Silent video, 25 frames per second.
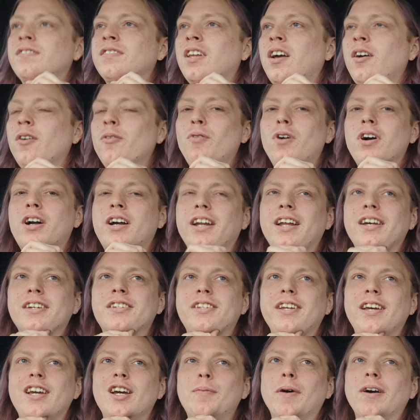And what can I
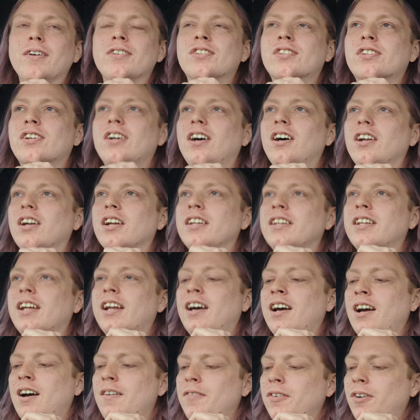say about Scotland that
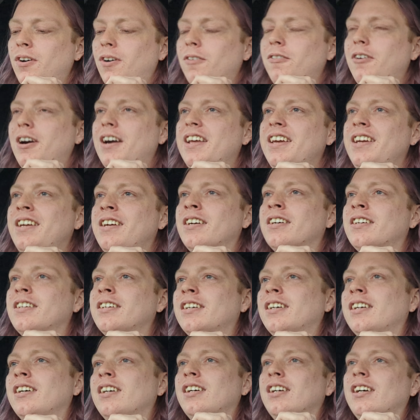I haven't already?
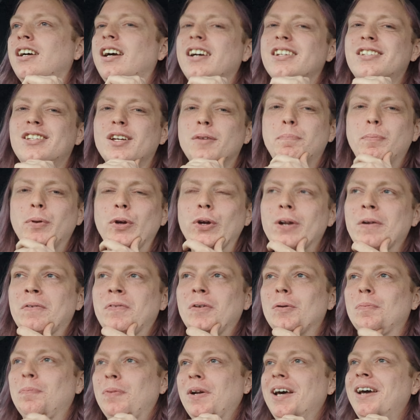It's a
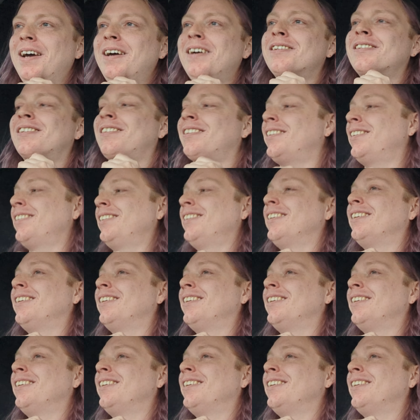beautiful place.